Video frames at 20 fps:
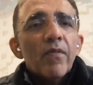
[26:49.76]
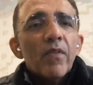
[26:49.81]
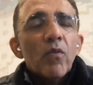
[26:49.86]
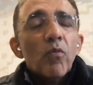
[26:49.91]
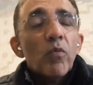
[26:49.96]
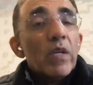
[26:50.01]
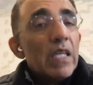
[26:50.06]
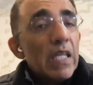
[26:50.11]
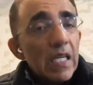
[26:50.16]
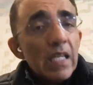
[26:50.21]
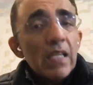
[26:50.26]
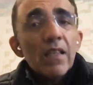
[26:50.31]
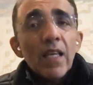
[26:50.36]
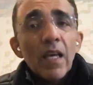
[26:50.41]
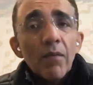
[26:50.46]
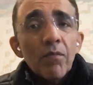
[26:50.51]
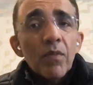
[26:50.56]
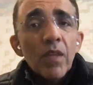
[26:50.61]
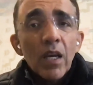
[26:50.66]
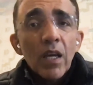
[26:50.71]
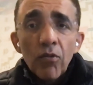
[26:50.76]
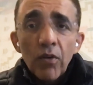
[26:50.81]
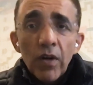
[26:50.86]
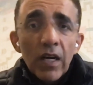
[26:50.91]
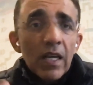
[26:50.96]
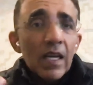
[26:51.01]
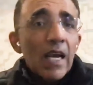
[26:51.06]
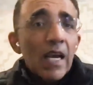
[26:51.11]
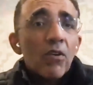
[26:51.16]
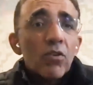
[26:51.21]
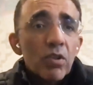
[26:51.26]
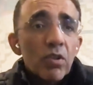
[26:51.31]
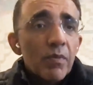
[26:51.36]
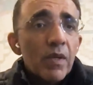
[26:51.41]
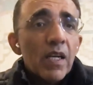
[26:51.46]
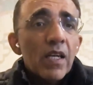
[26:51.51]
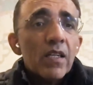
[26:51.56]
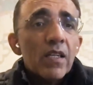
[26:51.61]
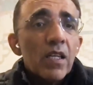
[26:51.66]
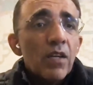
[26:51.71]
We need them. They create
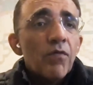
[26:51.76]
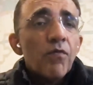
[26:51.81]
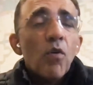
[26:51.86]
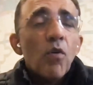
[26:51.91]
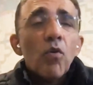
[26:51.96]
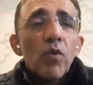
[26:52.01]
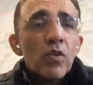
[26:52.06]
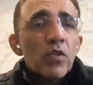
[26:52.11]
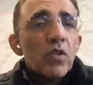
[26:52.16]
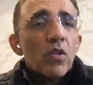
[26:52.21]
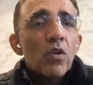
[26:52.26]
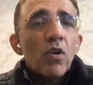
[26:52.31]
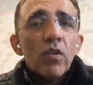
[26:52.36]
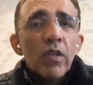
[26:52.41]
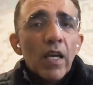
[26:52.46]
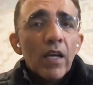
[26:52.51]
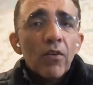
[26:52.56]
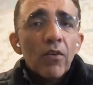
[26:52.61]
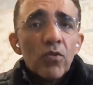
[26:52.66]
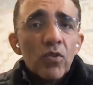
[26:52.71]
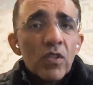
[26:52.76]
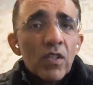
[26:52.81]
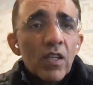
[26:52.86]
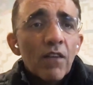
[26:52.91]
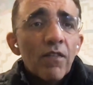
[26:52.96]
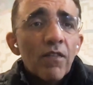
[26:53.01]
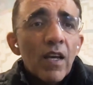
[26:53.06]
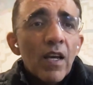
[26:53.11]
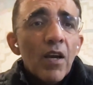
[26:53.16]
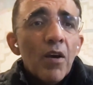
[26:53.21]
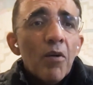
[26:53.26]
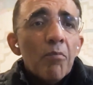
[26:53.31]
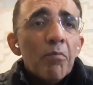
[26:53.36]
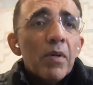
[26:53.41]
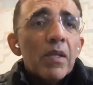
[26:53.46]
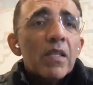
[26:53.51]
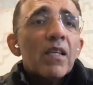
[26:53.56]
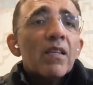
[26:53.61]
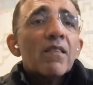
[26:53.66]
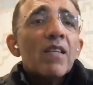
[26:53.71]
accountability, focus, and all that good stuff.
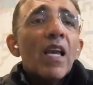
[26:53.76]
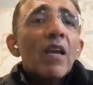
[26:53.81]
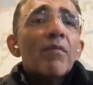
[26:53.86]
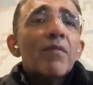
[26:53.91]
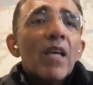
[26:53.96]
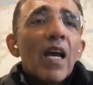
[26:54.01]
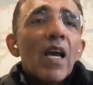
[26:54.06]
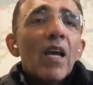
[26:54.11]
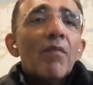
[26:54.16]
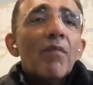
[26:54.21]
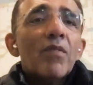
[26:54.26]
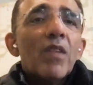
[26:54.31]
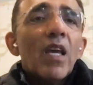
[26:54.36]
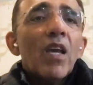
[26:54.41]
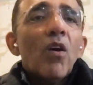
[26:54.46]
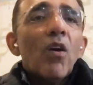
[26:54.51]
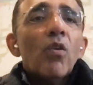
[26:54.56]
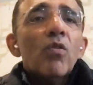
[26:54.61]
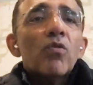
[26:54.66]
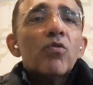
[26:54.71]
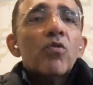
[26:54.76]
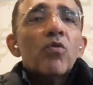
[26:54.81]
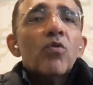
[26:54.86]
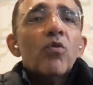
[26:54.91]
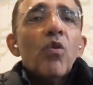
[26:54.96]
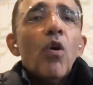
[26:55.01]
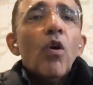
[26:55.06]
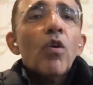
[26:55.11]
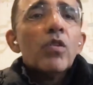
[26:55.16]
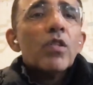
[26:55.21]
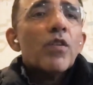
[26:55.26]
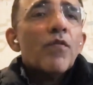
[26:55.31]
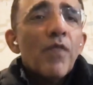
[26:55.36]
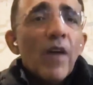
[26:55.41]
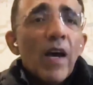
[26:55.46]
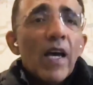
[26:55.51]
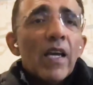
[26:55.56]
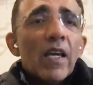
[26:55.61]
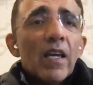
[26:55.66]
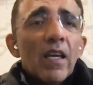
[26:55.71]
But at the same time, they also ossify